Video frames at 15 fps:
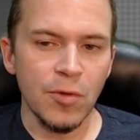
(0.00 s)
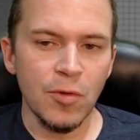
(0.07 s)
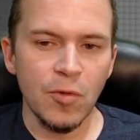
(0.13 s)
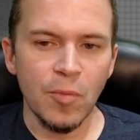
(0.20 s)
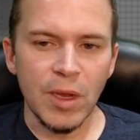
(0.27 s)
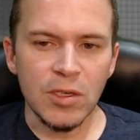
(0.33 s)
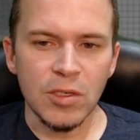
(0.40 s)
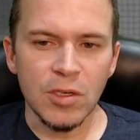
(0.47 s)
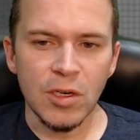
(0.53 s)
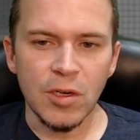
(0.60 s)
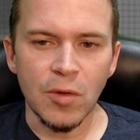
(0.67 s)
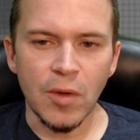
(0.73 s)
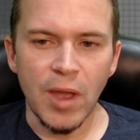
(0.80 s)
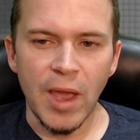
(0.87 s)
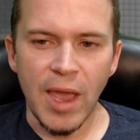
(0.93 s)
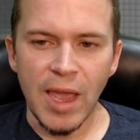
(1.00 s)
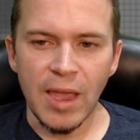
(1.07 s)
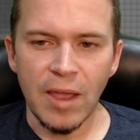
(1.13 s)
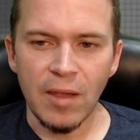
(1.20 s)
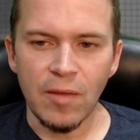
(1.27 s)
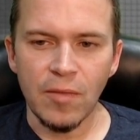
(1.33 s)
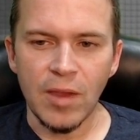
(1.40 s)
Make sure you don't
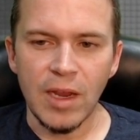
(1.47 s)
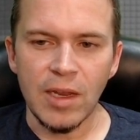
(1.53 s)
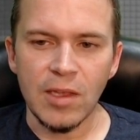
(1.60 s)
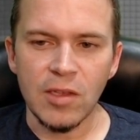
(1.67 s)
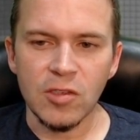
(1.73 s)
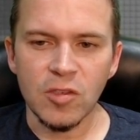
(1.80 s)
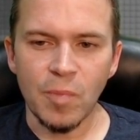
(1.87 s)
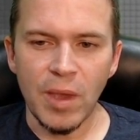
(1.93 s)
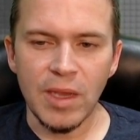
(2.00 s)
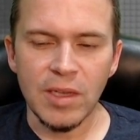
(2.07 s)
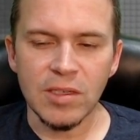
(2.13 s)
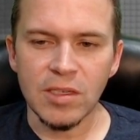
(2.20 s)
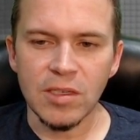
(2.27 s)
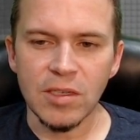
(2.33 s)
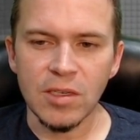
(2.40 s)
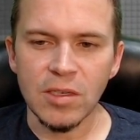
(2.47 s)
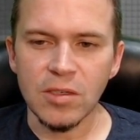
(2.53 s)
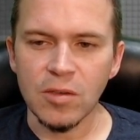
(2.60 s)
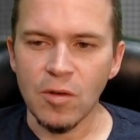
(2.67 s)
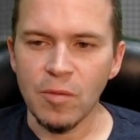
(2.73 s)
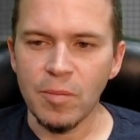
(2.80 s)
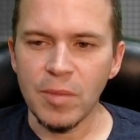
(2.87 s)
have any spaces
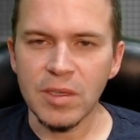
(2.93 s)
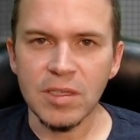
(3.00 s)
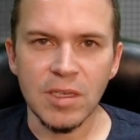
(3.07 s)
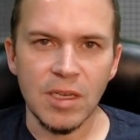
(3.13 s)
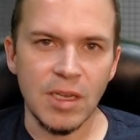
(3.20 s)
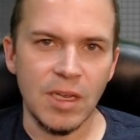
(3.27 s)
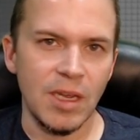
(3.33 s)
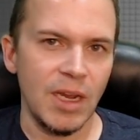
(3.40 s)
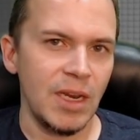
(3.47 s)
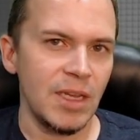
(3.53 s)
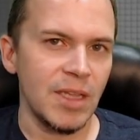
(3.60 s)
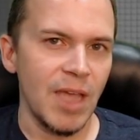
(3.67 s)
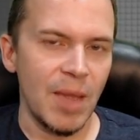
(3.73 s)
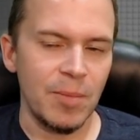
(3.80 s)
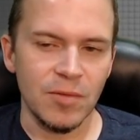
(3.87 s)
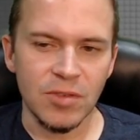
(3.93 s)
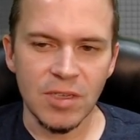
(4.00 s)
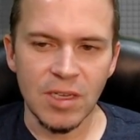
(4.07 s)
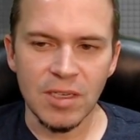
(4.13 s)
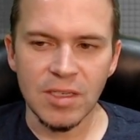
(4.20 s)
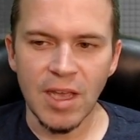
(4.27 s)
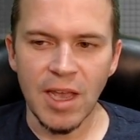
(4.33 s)
or missing any type of
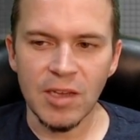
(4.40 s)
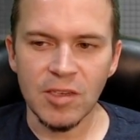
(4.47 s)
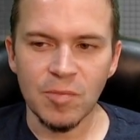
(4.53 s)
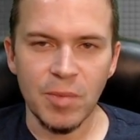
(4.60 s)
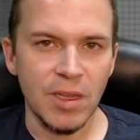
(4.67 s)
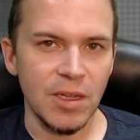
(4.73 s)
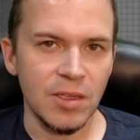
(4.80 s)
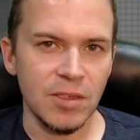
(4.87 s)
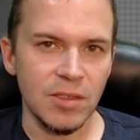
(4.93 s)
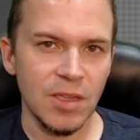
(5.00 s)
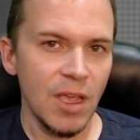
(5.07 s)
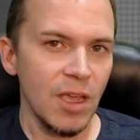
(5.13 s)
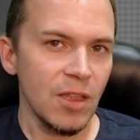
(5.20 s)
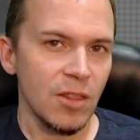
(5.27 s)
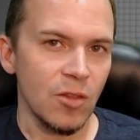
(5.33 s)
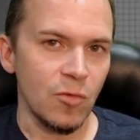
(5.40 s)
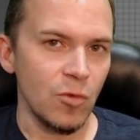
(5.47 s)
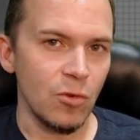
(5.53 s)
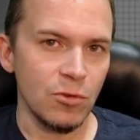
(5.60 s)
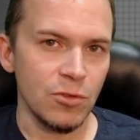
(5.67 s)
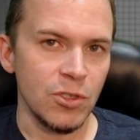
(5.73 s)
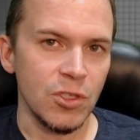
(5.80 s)
syntax because the rule
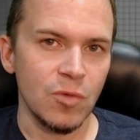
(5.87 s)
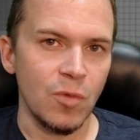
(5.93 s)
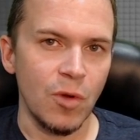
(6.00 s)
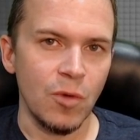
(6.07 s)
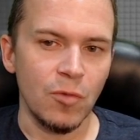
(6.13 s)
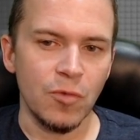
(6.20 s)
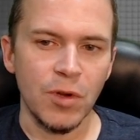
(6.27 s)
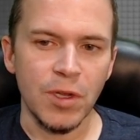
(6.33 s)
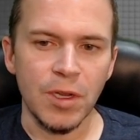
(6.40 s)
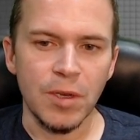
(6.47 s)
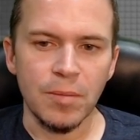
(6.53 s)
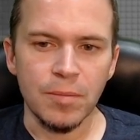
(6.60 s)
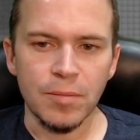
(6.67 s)
just won't run.